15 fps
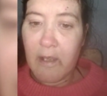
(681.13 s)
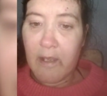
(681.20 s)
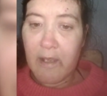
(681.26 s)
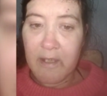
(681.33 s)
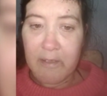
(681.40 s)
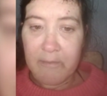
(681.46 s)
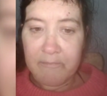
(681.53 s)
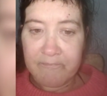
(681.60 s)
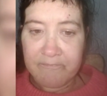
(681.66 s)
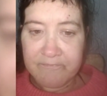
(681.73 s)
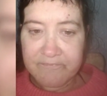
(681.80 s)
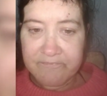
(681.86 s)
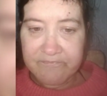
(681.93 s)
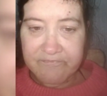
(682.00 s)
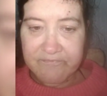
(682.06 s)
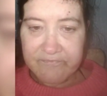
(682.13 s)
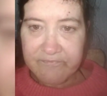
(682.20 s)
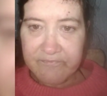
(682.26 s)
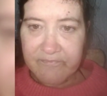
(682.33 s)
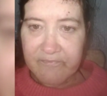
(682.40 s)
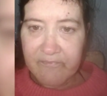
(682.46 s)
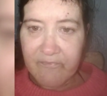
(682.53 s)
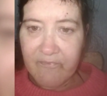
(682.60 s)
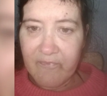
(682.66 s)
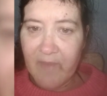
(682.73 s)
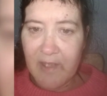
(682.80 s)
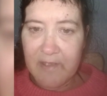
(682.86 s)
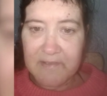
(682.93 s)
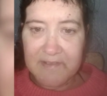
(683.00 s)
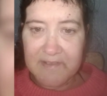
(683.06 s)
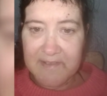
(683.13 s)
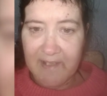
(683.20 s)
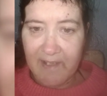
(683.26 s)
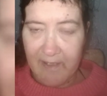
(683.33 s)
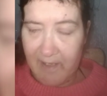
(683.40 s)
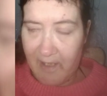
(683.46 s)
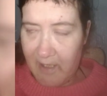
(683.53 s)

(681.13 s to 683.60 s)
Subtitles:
I was set